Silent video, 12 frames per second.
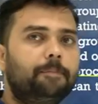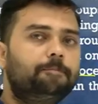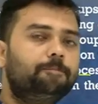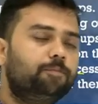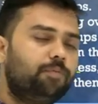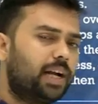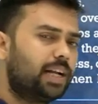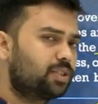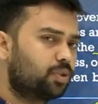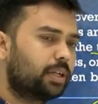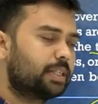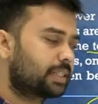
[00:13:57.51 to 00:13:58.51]
We also
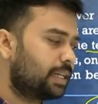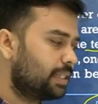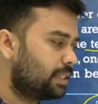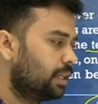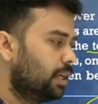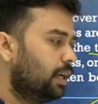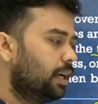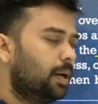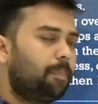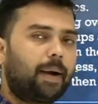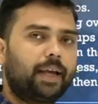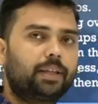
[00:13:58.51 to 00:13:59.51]
discuss a
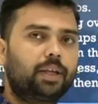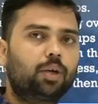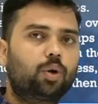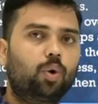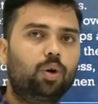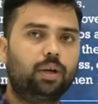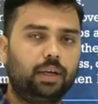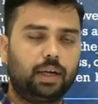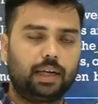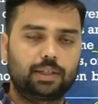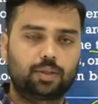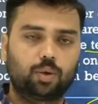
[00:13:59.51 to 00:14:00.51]
Python code.
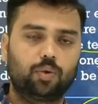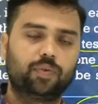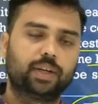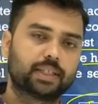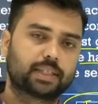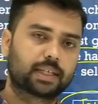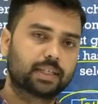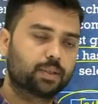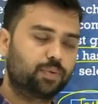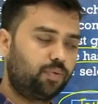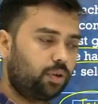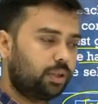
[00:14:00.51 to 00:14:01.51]
Also, we discuss
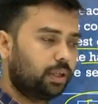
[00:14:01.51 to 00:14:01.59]
for the